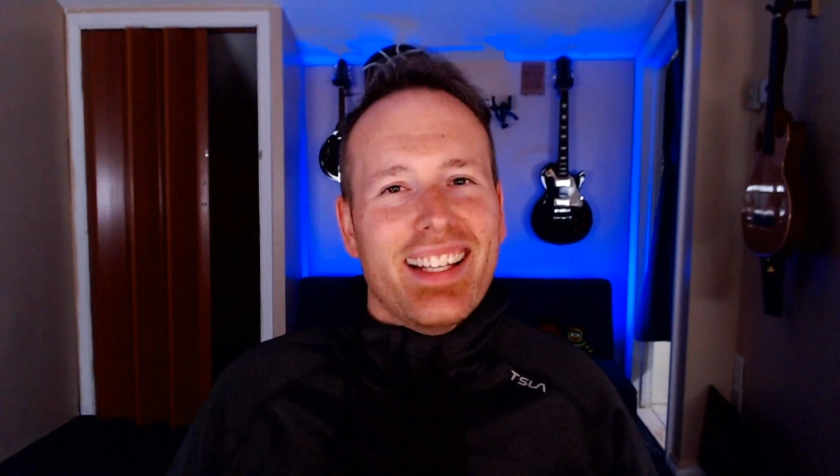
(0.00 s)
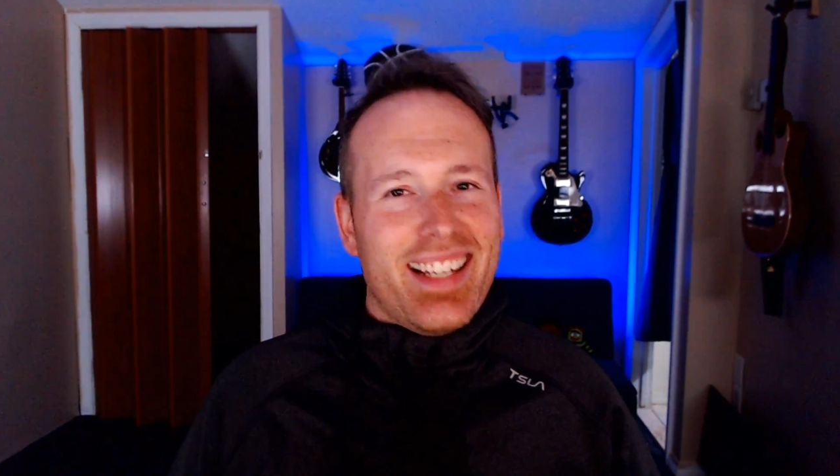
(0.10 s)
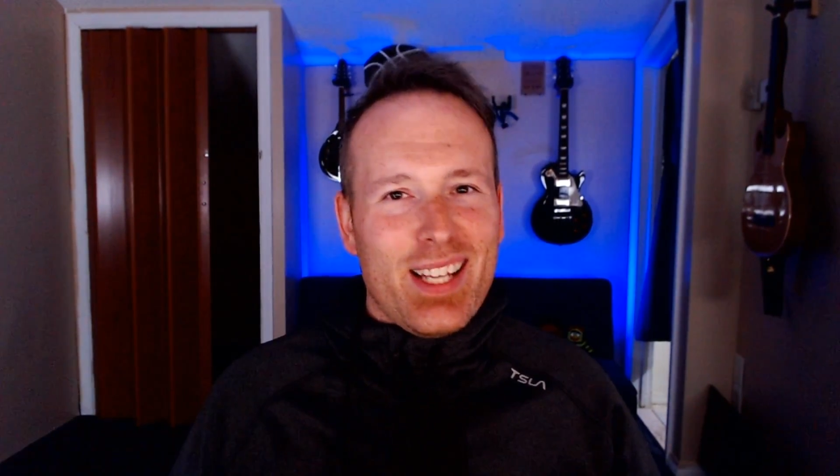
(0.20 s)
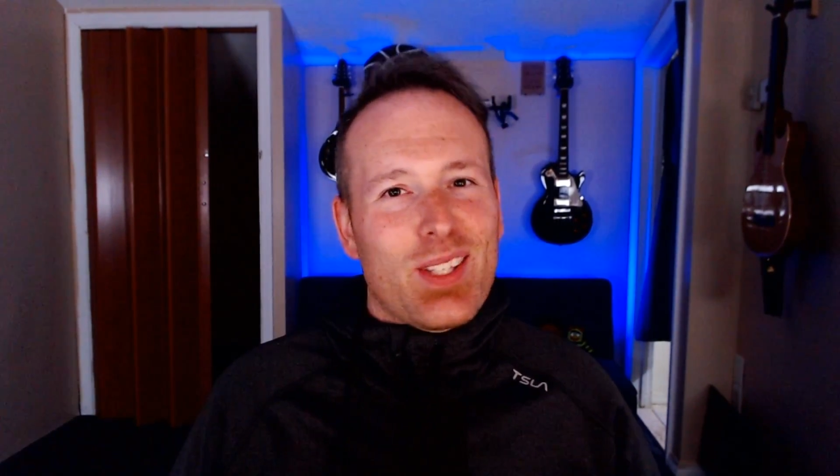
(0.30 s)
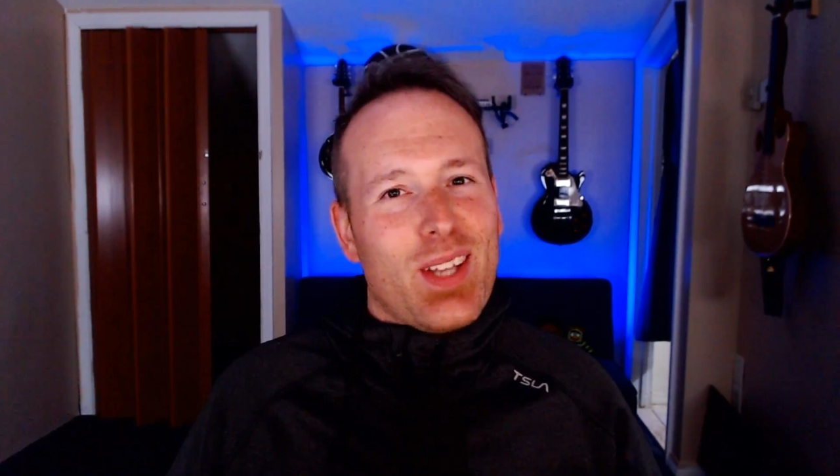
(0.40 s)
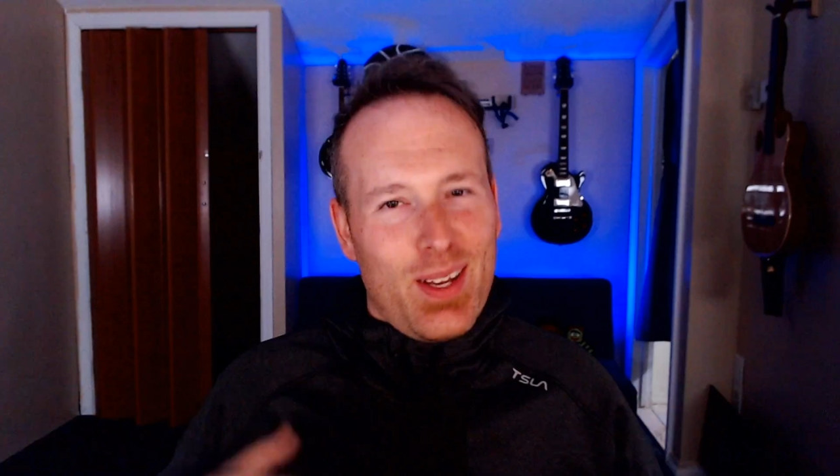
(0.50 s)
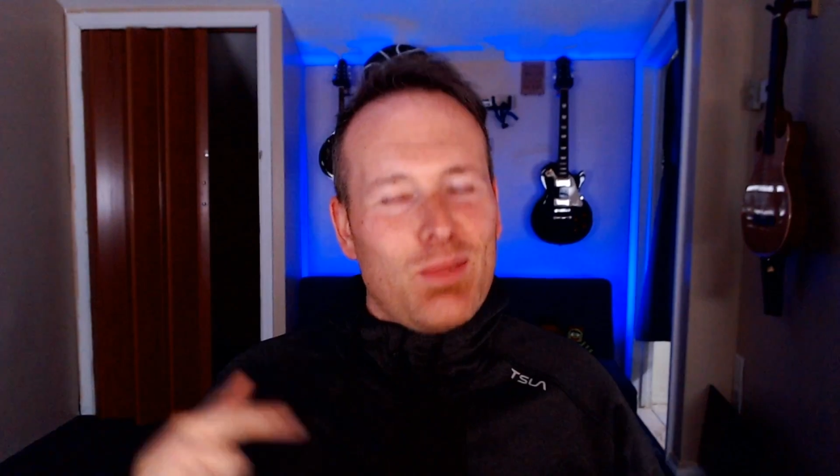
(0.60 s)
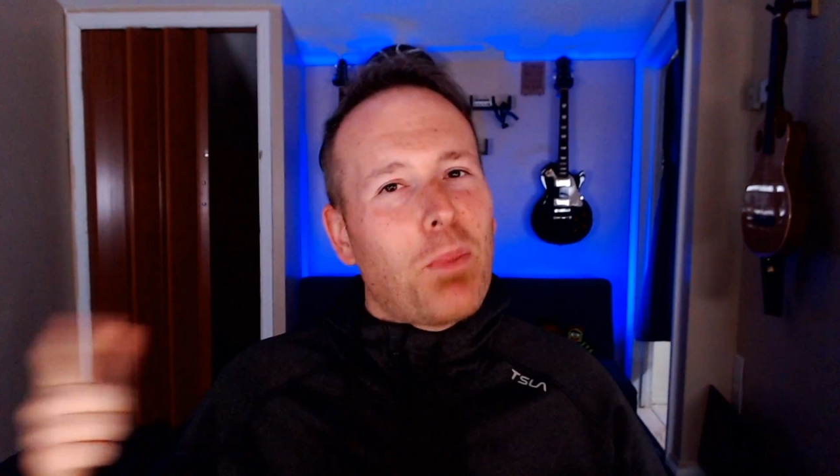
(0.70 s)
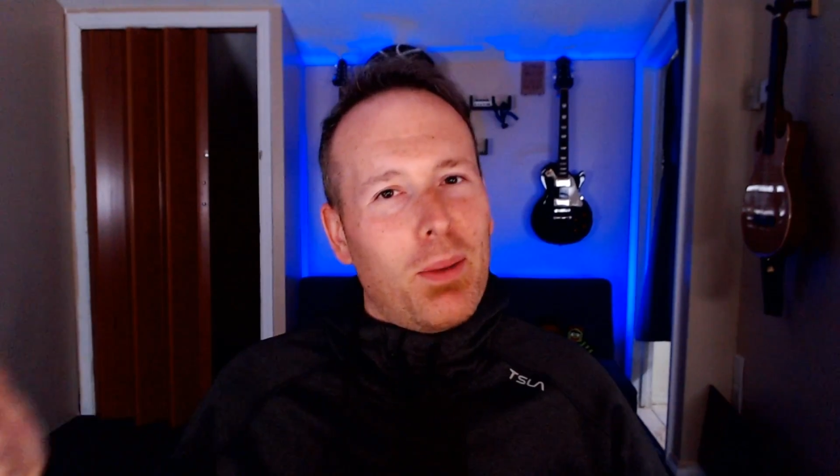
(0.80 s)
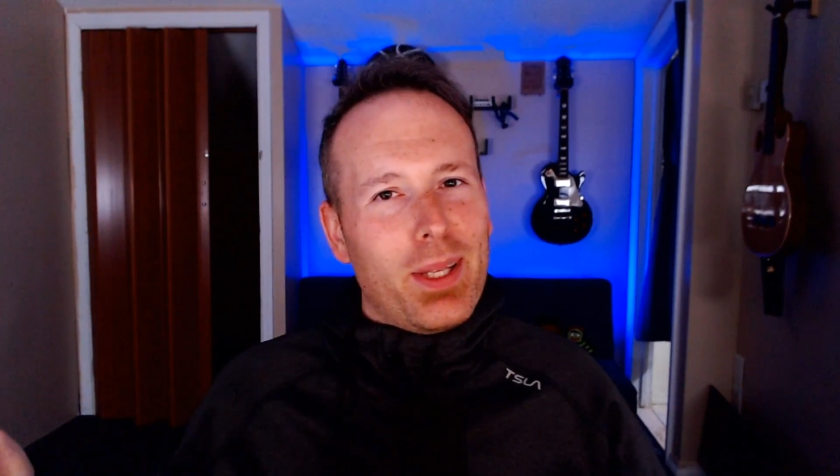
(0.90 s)
is
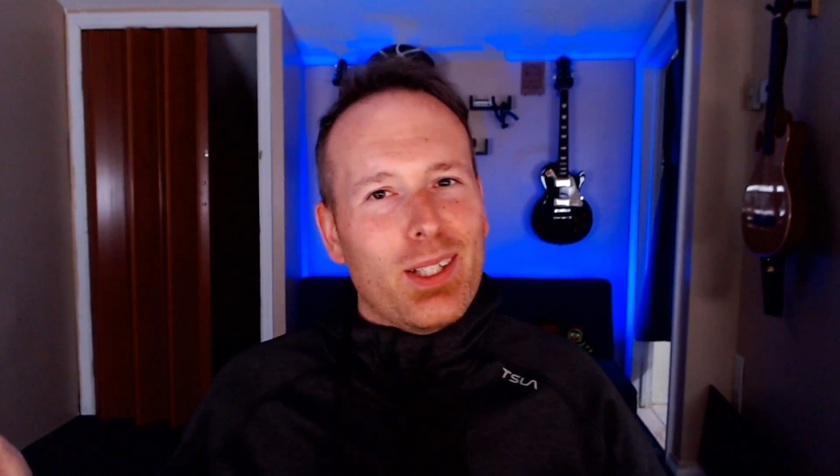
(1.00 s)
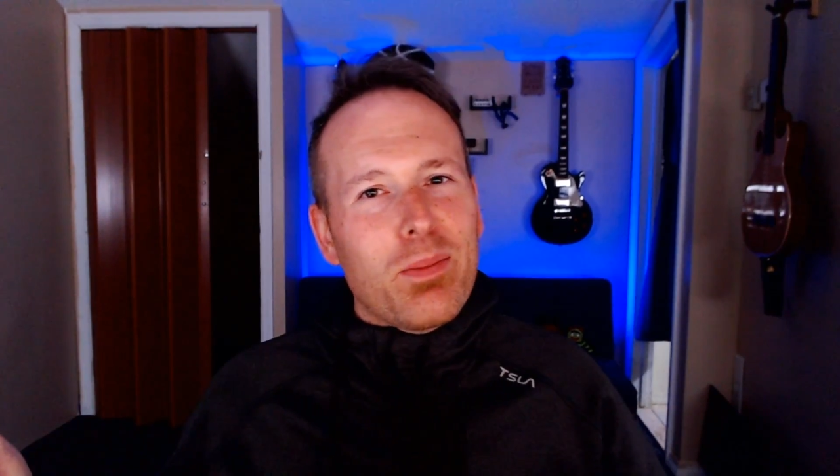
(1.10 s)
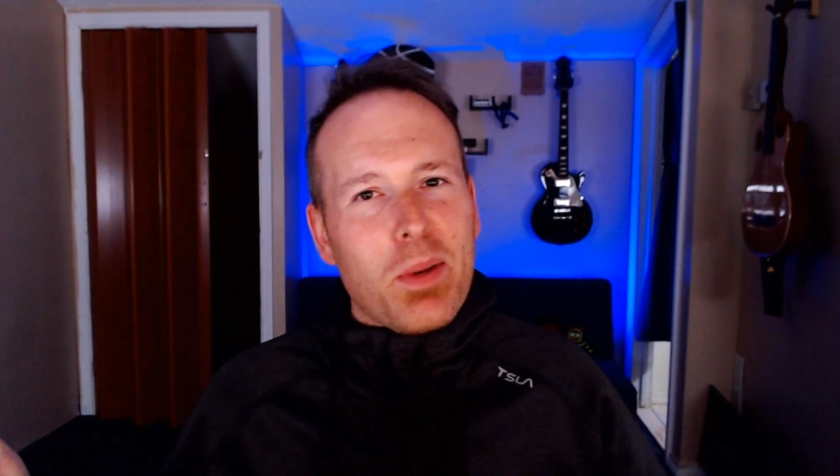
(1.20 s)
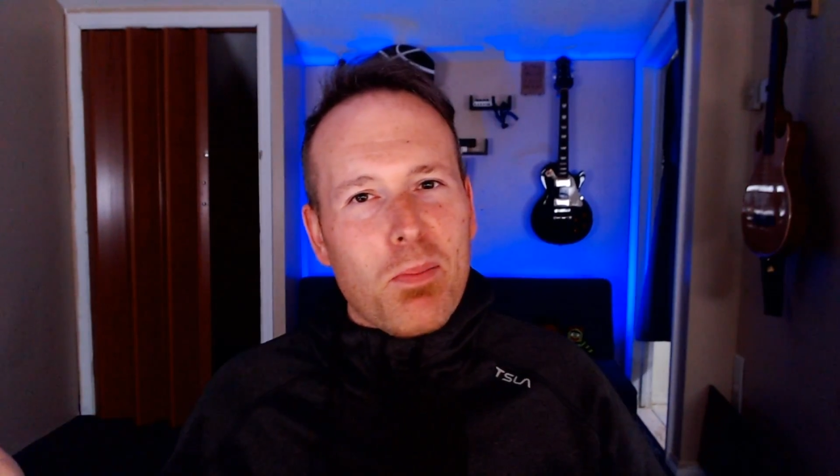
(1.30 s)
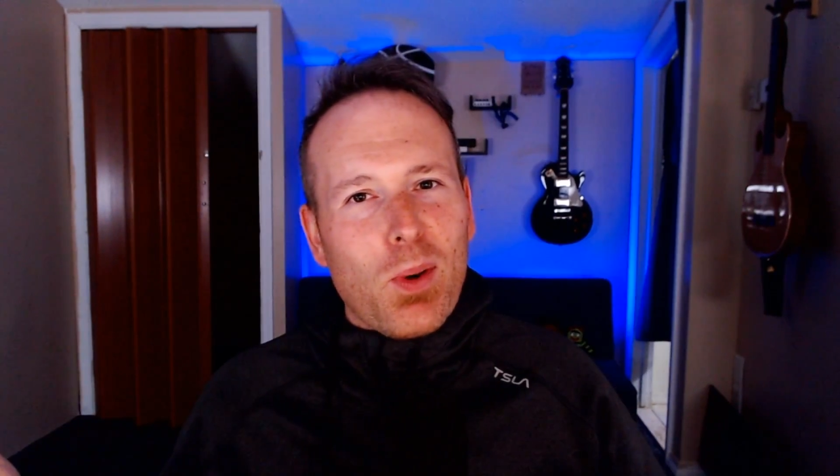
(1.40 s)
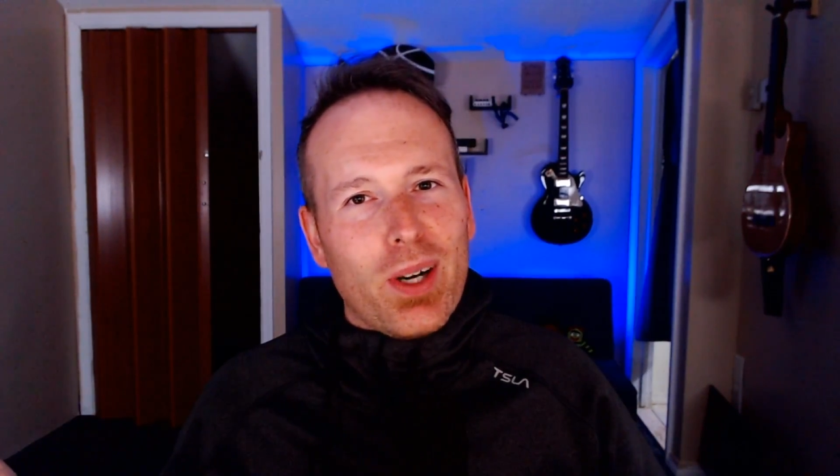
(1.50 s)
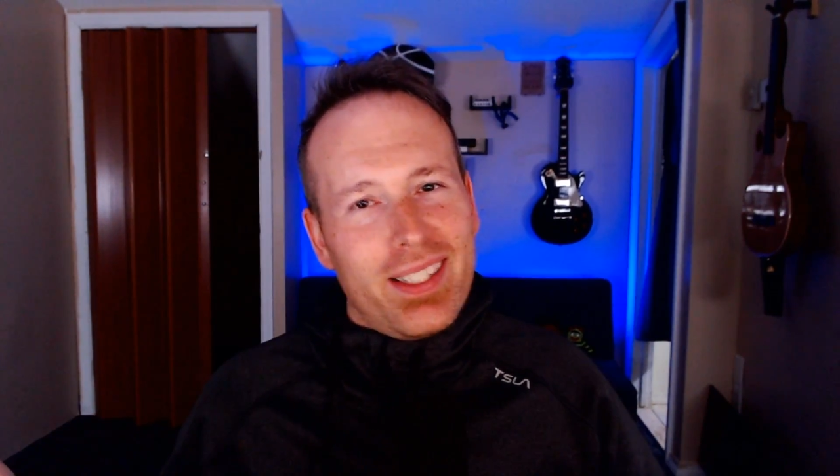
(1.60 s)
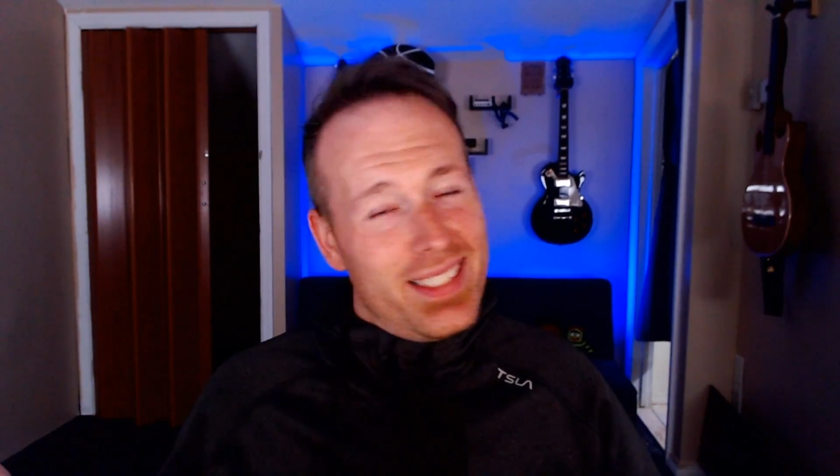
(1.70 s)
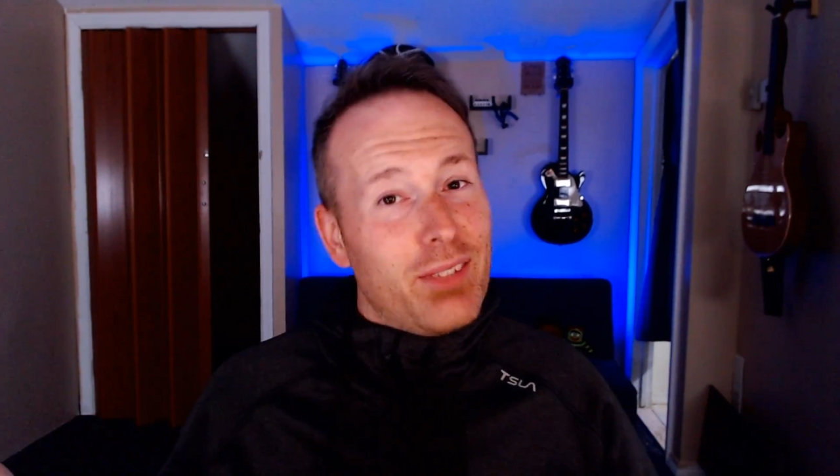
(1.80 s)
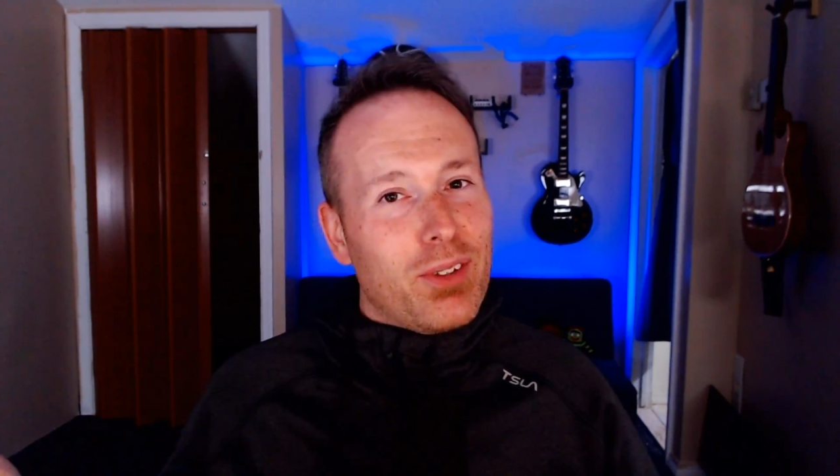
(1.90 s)
probably a little bit more
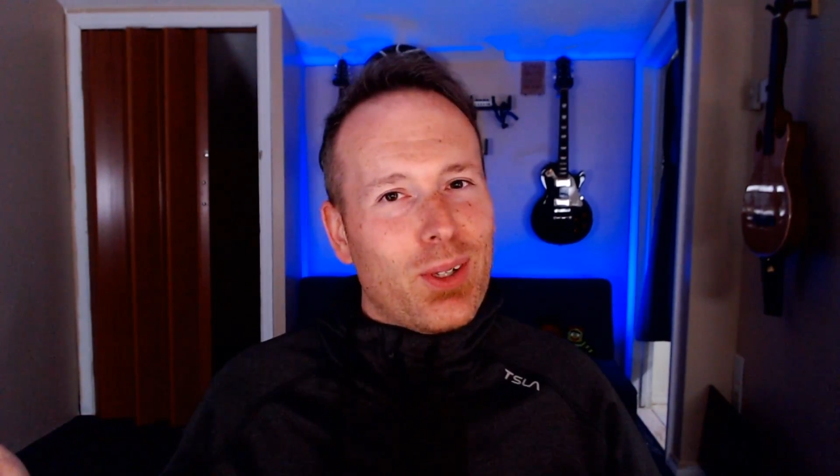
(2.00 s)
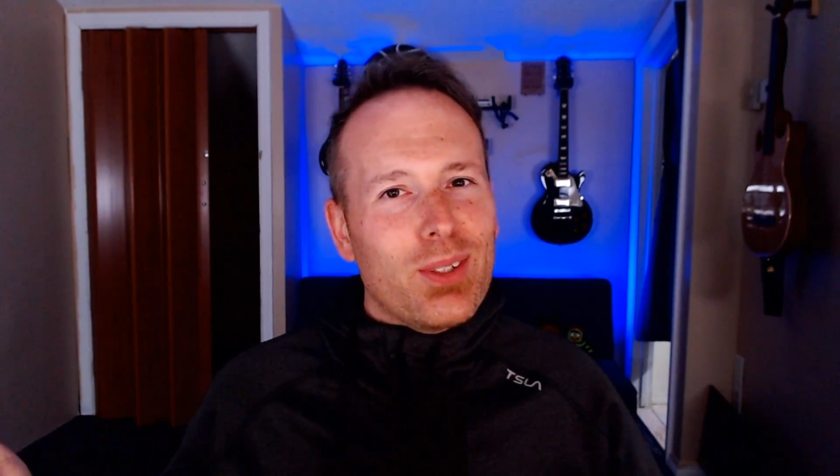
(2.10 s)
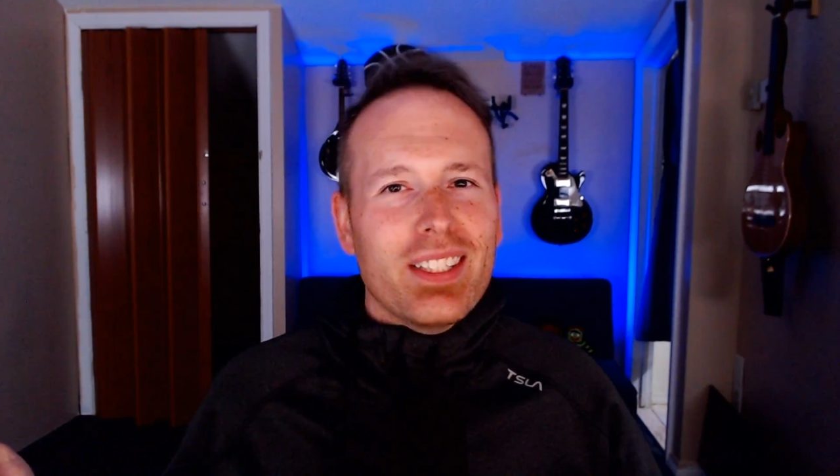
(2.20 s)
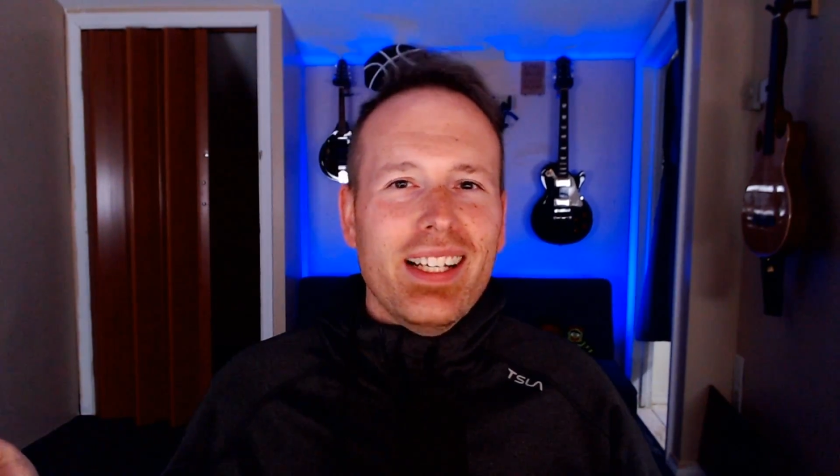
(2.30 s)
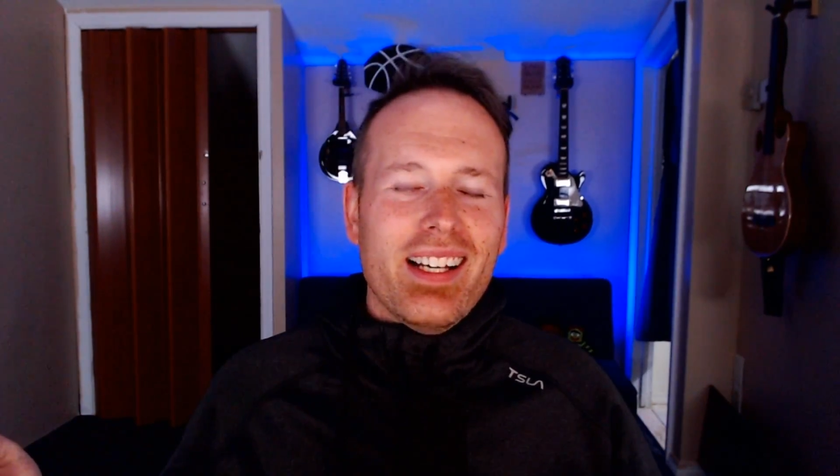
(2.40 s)
difficult.